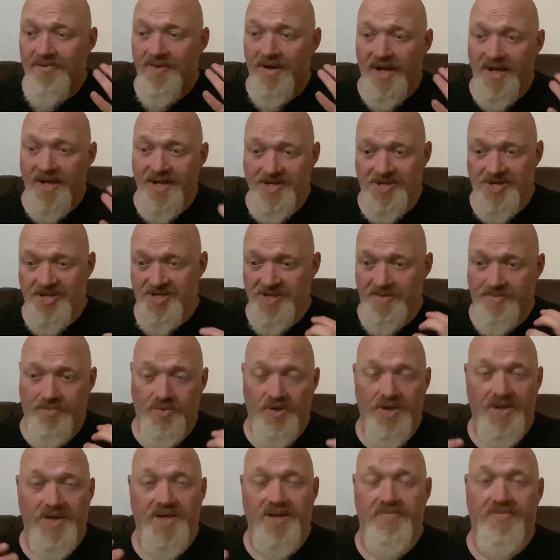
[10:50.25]
relationship
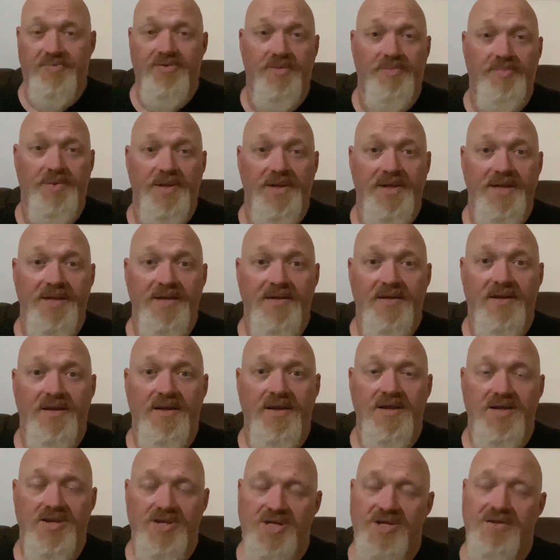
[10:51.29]
working properly,
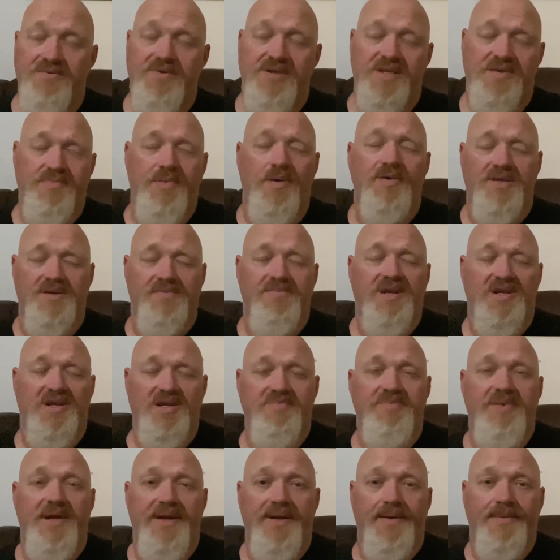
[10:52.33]
she responds
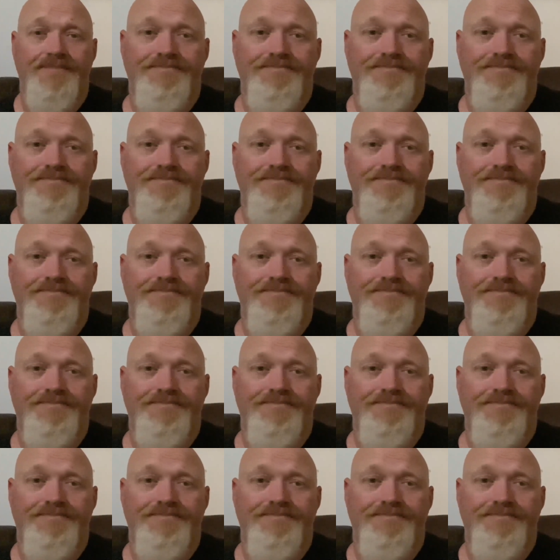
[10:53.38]
much better.